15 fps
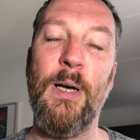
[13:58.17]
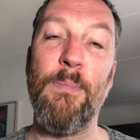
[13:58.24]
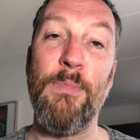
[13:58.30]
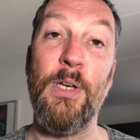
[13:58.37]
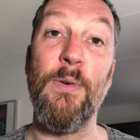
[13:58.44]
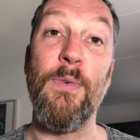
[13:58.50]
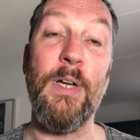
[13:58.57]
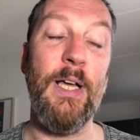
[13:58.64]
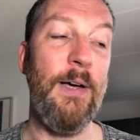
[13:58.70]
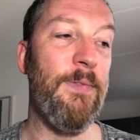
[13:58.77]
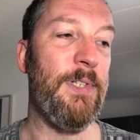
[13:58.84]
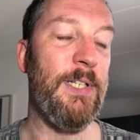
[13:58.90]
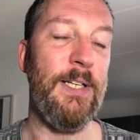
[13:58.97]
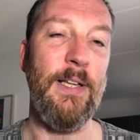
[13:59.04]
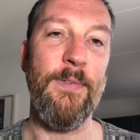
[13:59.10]

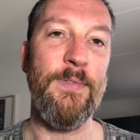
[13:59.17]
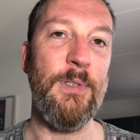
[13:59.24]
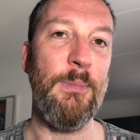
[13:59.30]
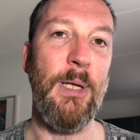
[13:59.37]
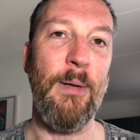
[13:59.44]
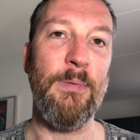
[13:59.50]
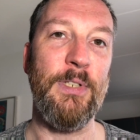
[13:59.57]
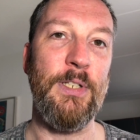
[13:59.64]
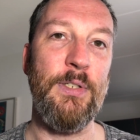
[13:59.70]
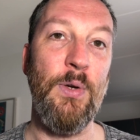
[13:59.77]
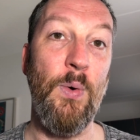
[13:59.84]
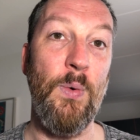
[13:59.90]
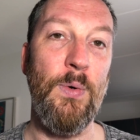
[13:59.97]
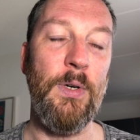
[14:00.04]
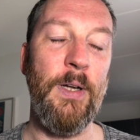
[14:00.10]
recovered enough to be able to
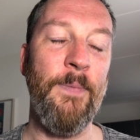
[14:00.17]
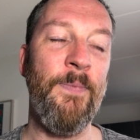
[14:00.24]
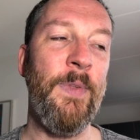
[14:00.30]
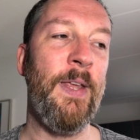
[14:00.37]
talk.